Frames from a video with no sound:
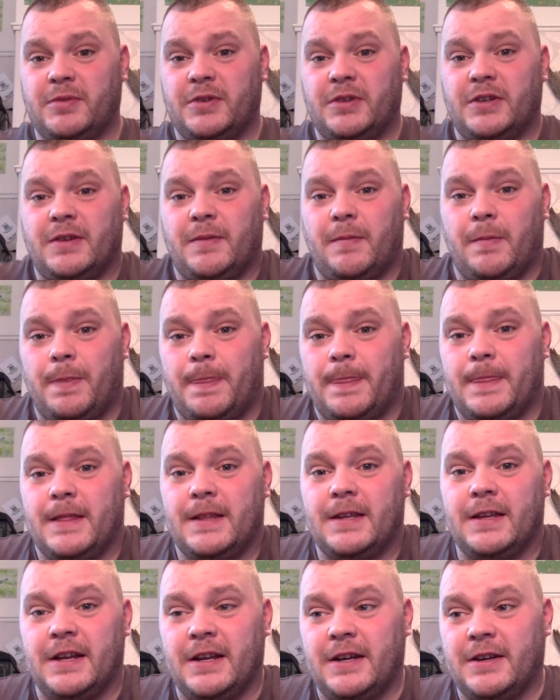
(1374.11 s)
But
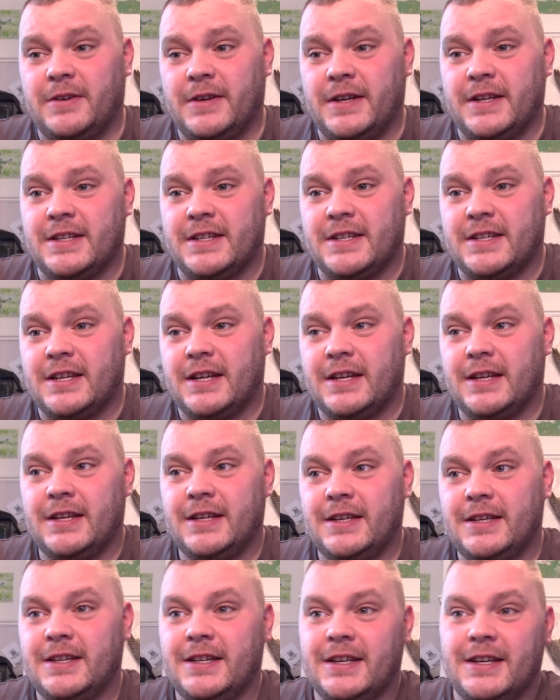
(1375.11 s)
you know, it's
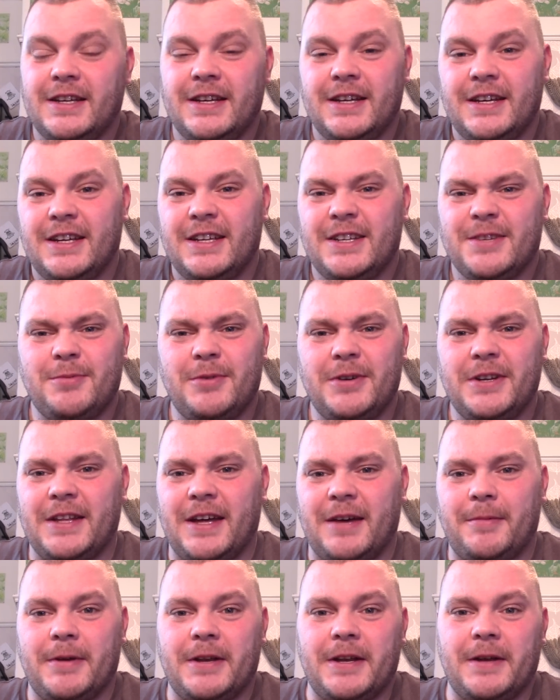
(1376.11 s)
one of
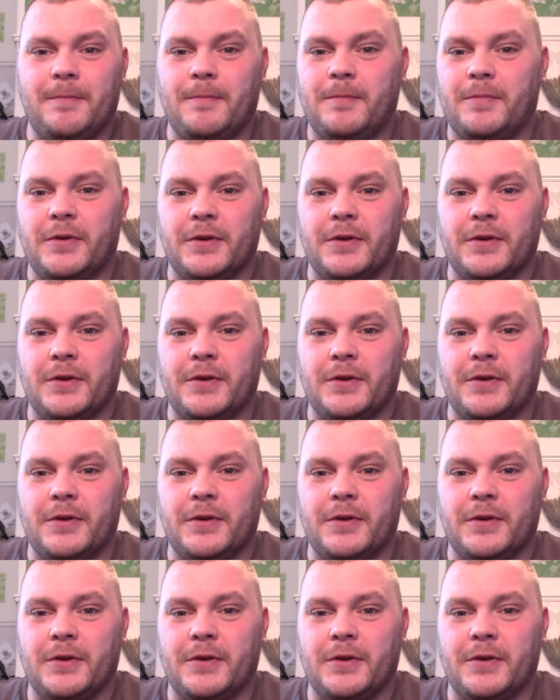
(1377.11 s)
them, innit?